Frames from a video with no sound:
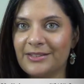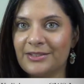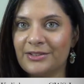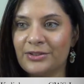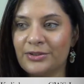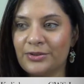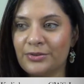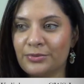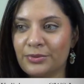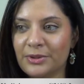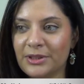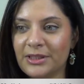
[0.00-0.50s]

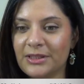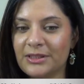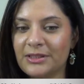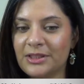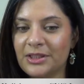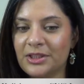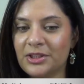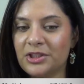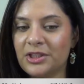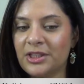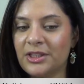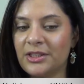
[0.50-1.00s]
to really
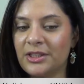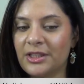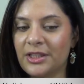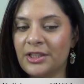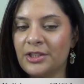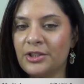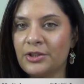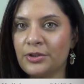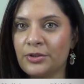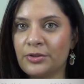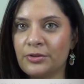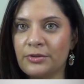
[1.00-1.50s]
teach
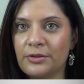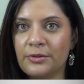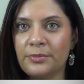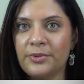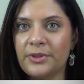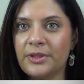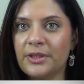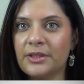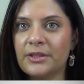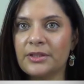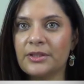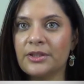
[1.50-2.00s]
in the
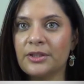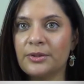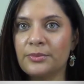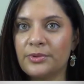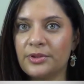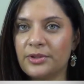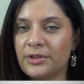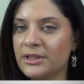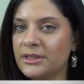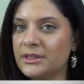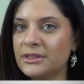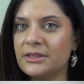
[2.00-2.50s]
Caribbean
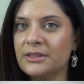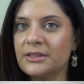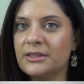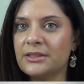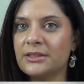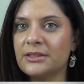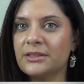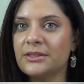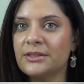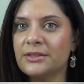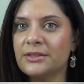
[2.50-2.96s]
community.